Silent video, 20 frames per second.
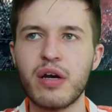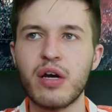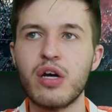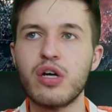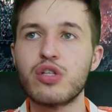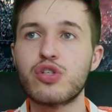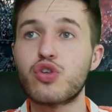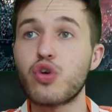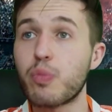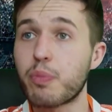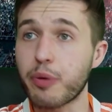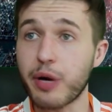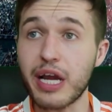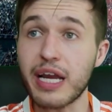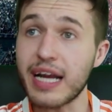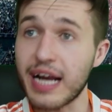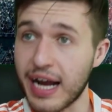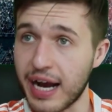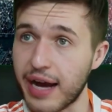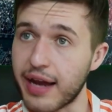to bring
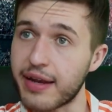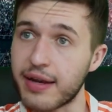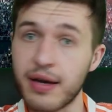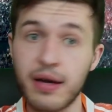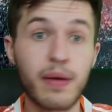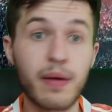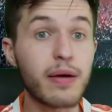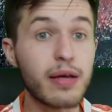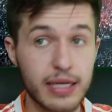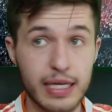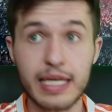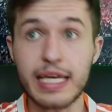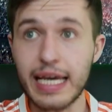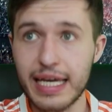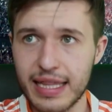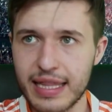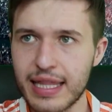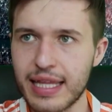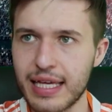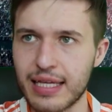on, get
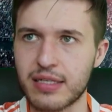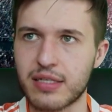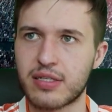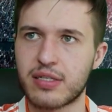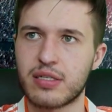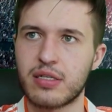this,